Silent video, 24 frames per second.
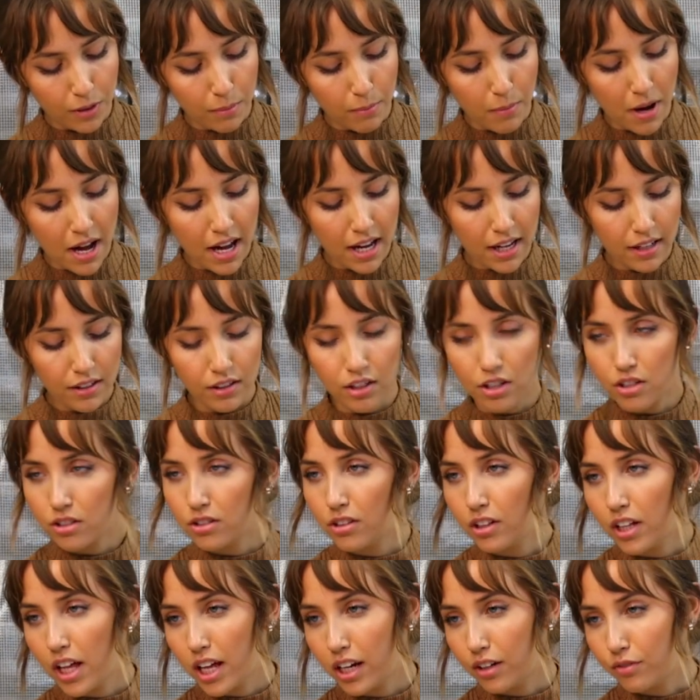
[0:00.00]
mine, there's a
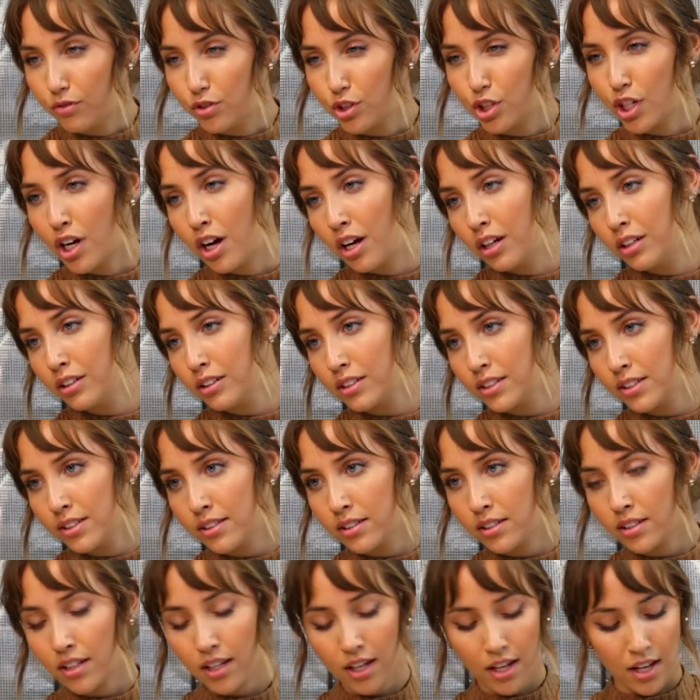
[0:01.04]
lot of chunks.
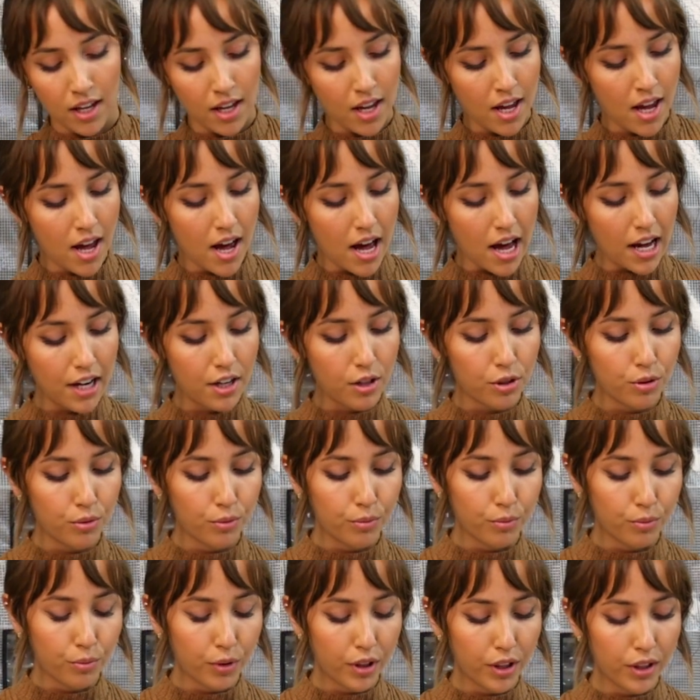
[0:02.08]
I don't
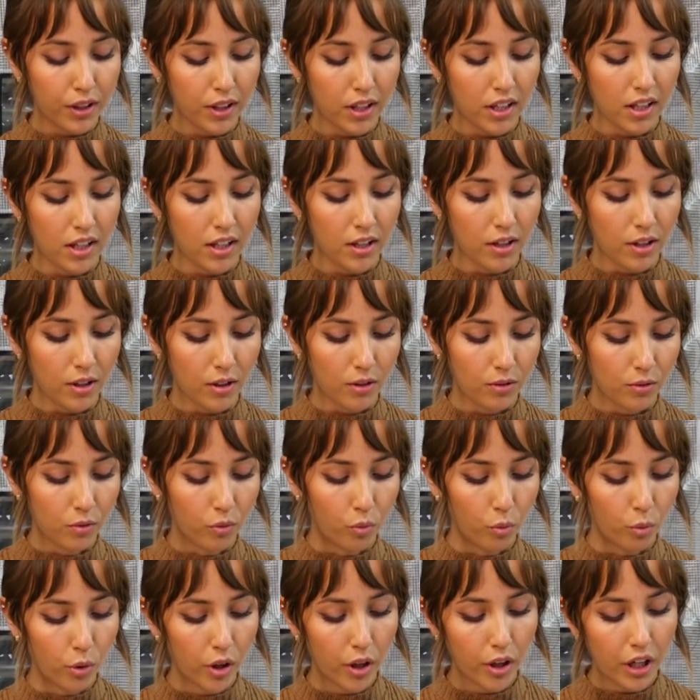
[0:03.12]
really
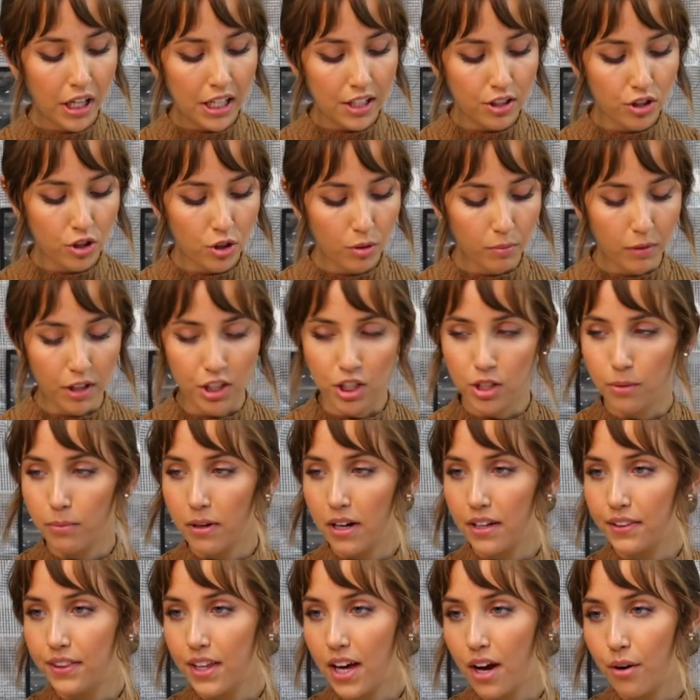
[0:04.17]
worry too much
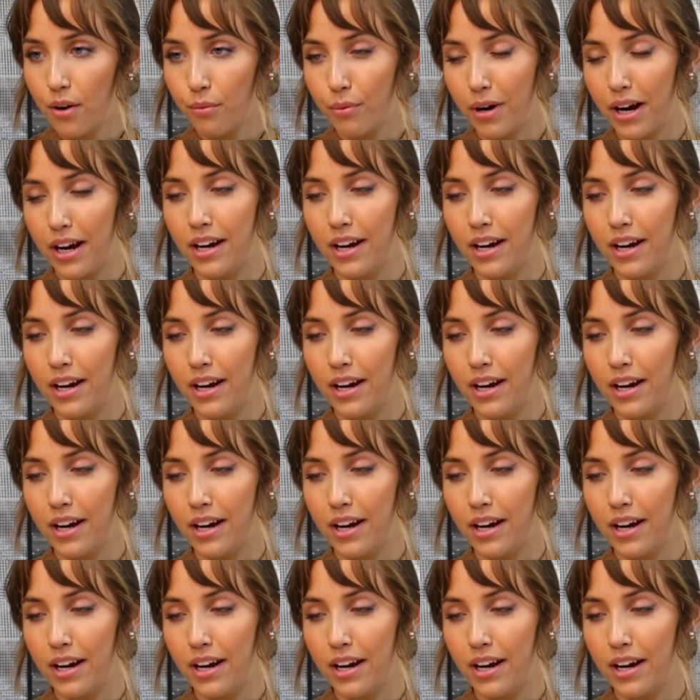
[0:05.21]
about that right